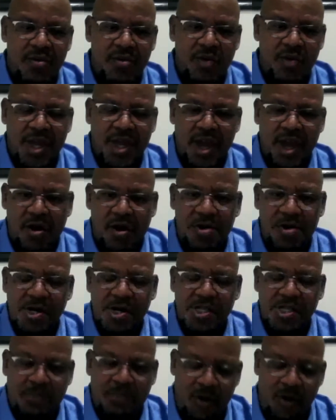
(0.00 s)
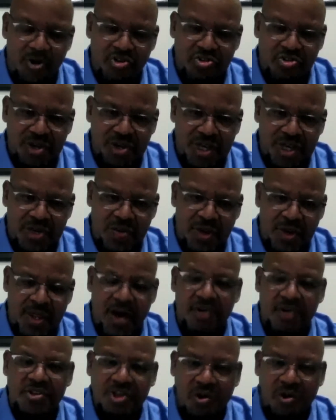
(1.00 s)
we cannot respond to it
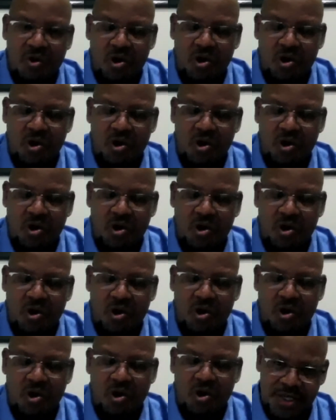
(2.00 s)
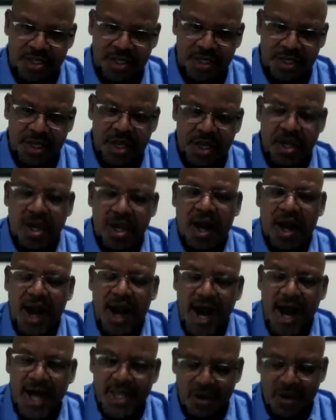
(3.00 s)
without a coordinated strategy.
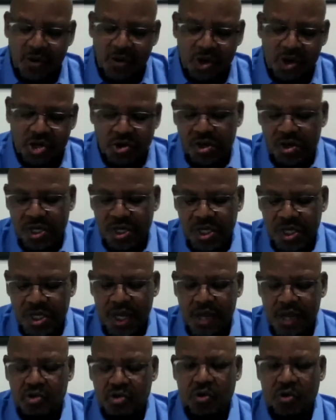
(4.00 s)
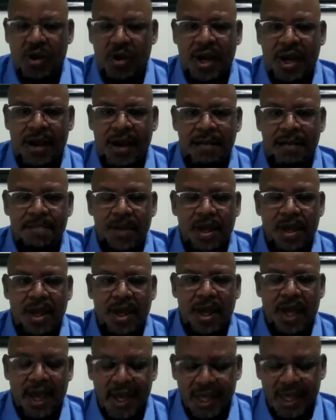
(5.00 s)
I think we do need to
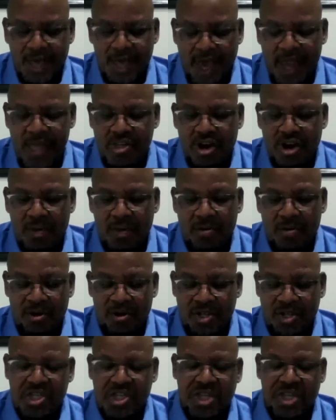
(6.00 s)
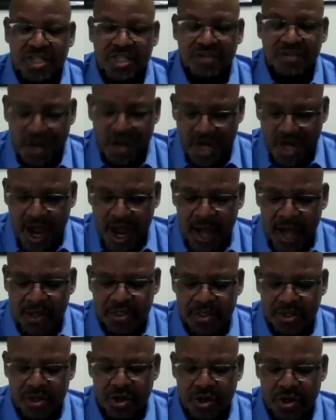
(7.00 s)
engage our politicians very
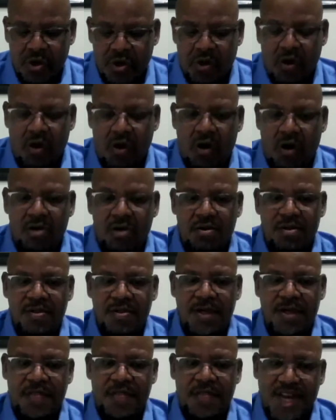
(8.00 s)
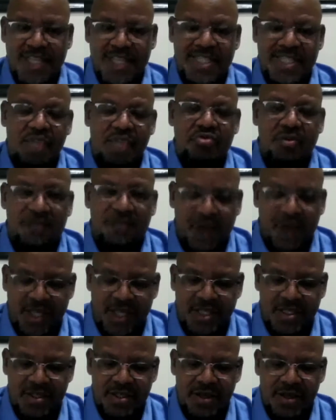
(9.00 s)
hard on the threats that we
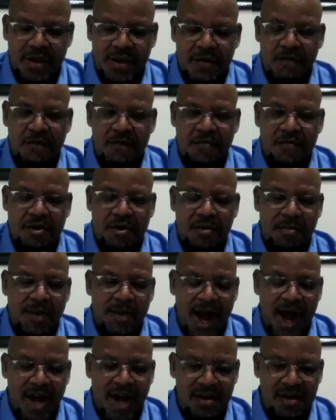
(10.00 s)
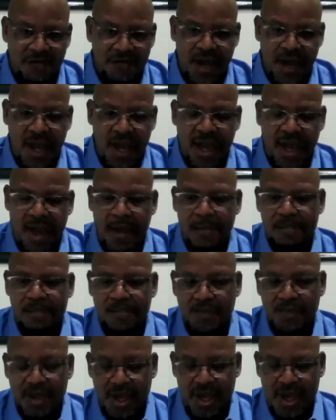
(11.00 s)
face from
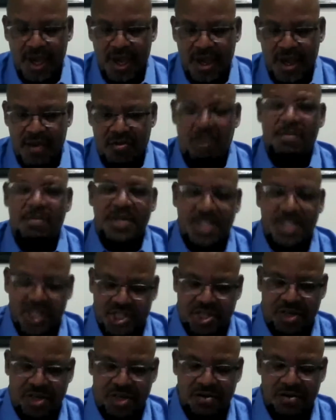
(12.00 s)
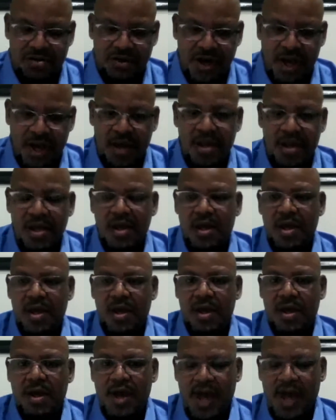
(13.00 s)
unfair competition,
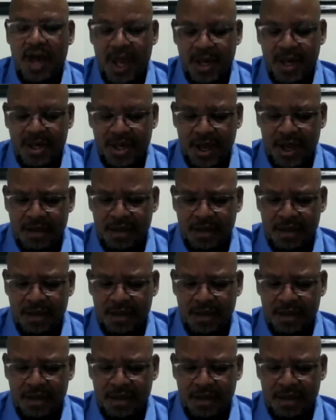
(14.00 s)
and